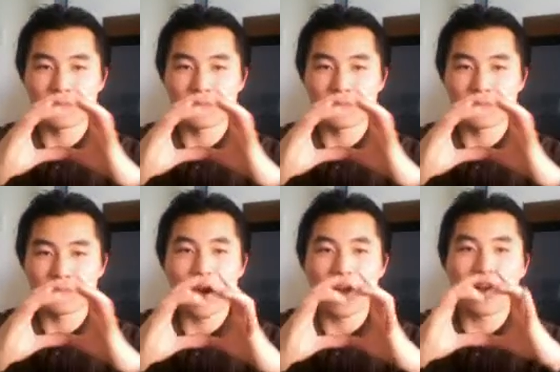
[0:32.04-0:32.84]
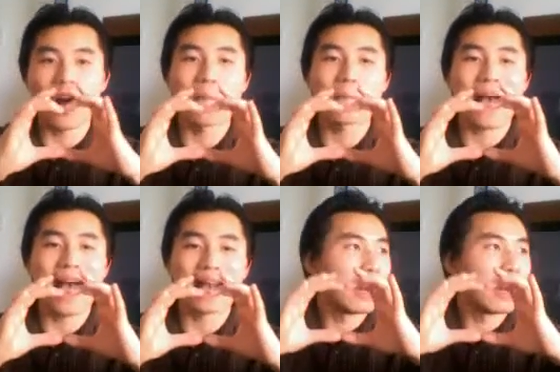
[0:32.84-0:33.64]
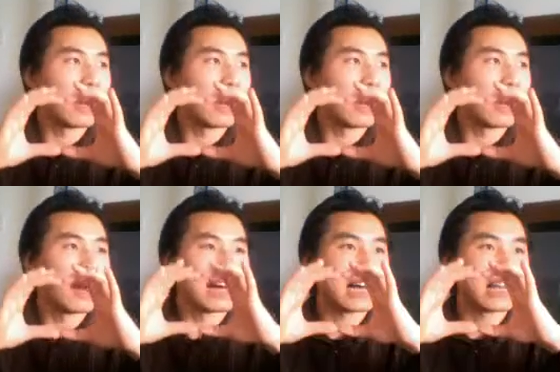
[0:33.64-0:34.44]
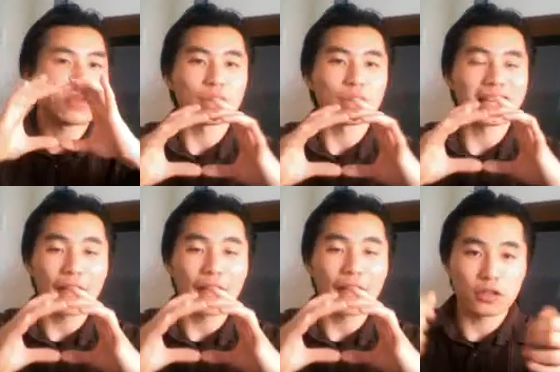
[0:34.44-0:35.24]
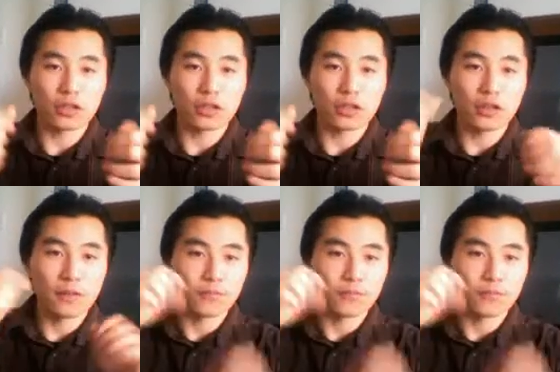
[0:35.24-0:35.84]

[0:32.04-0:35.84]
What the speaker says: to a small, compact, 3.5-inch